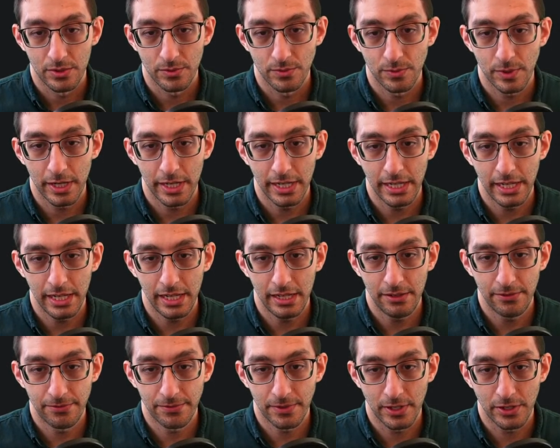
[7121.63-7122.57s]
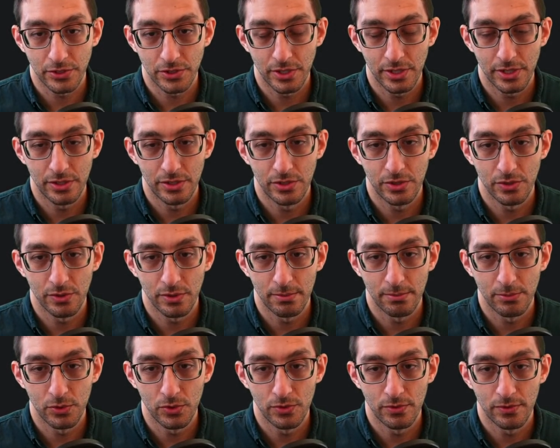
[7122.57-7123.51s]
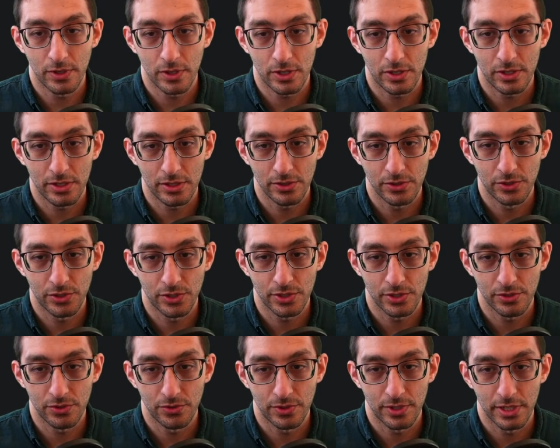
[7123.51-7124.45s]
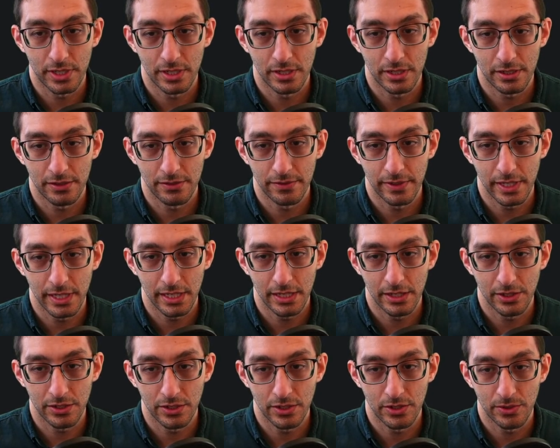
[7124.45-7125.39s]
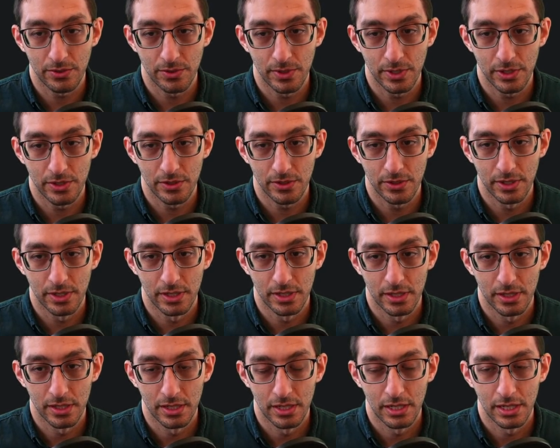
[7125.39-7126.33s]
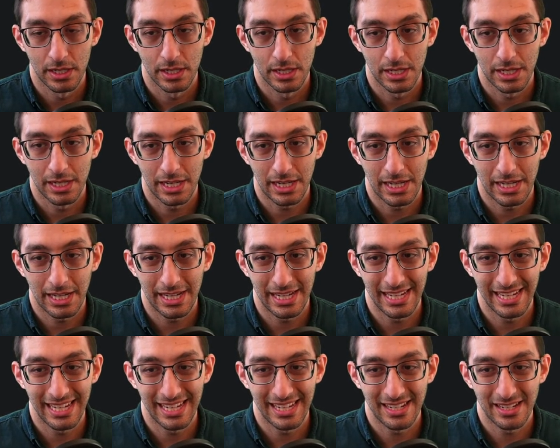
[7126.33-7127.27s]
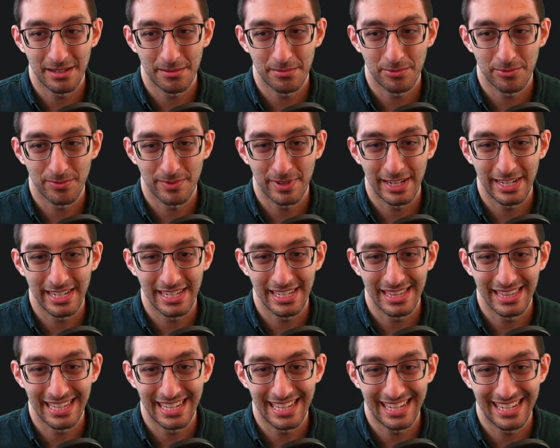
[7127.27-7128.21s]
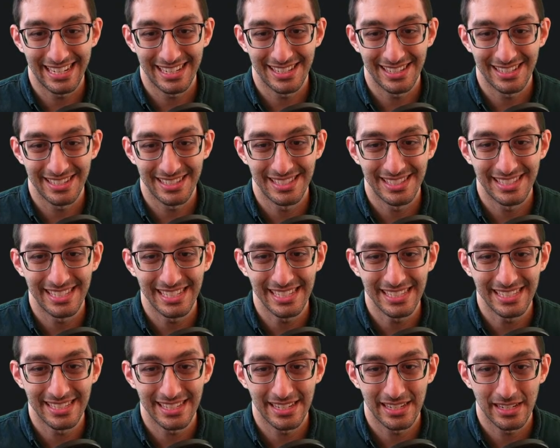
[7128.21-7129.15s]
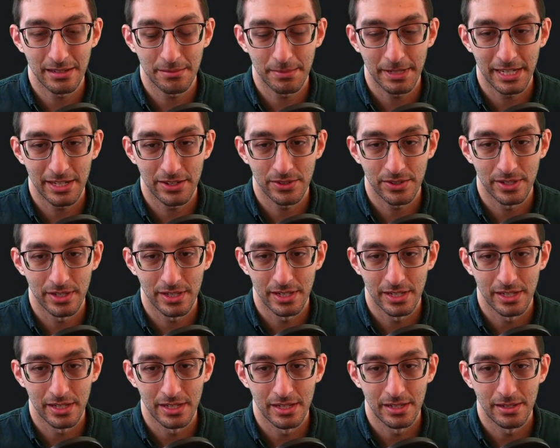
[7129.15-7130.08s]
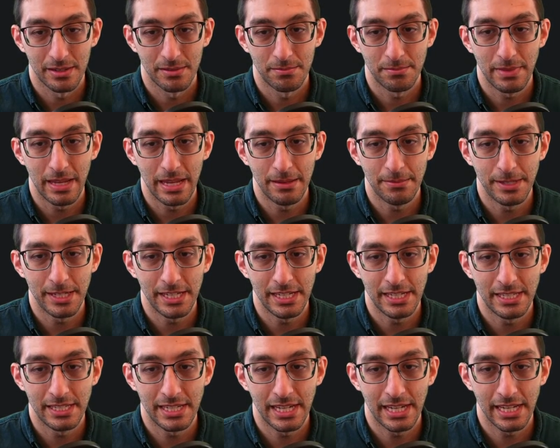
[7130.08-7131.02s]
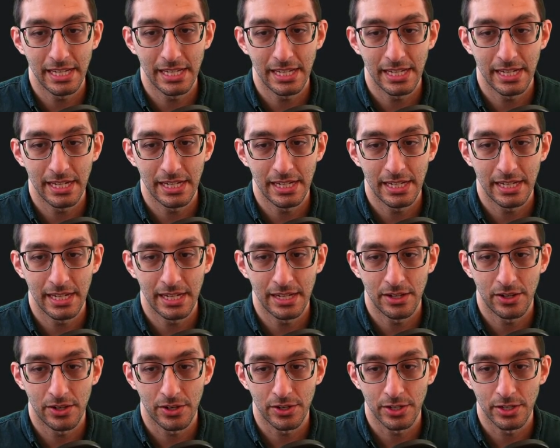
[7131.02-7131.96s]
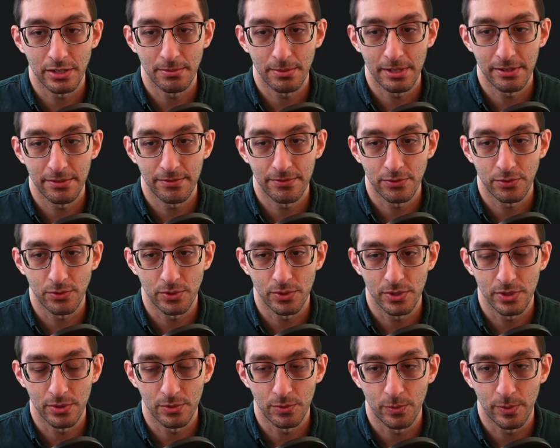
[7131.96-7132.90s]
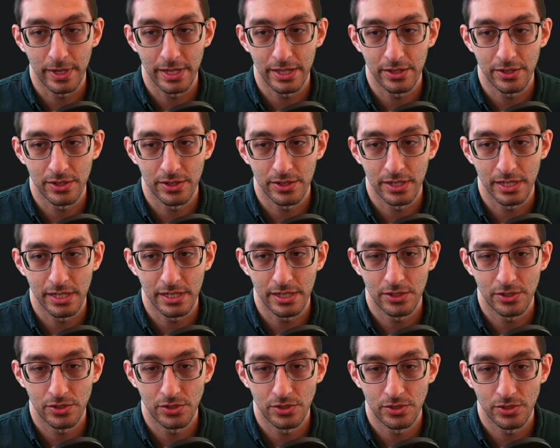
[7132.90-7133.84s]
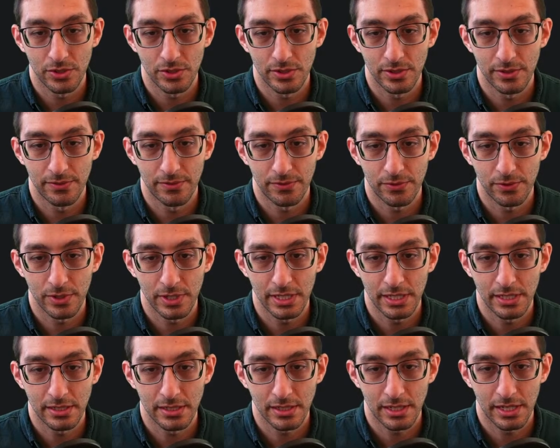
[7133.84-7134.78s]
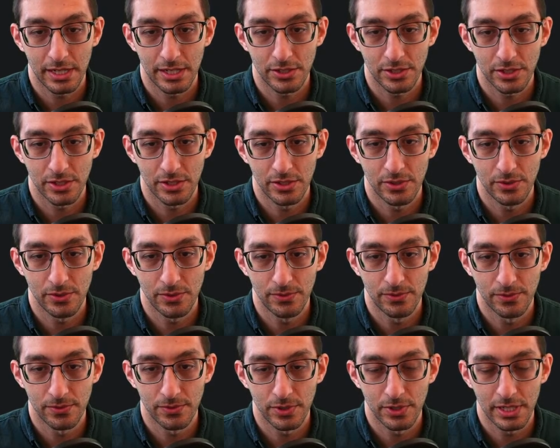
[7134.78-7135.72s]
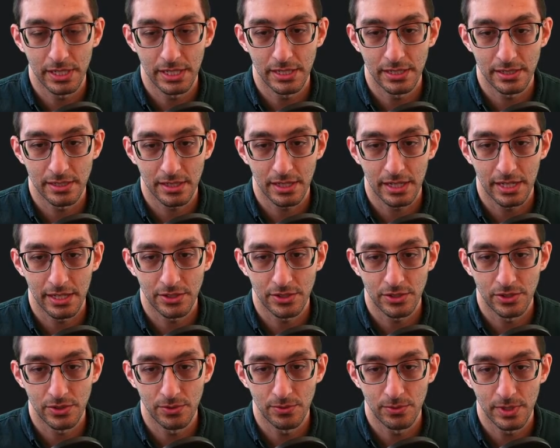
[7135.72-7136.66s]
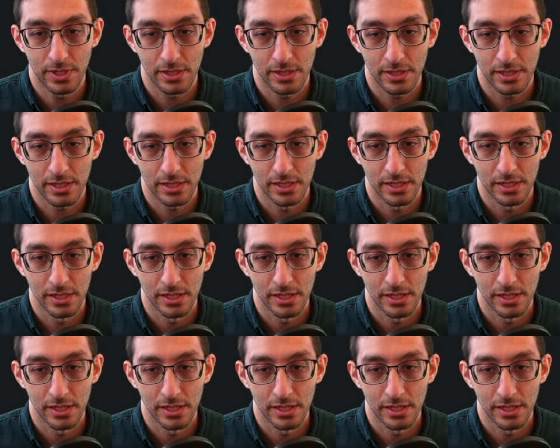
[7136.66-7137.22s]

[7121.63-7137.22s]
Write a function to remove all children of a Godot node. I end up writing that a decent amount. Maybe take in an argument for whether it should free/q free/do nothing.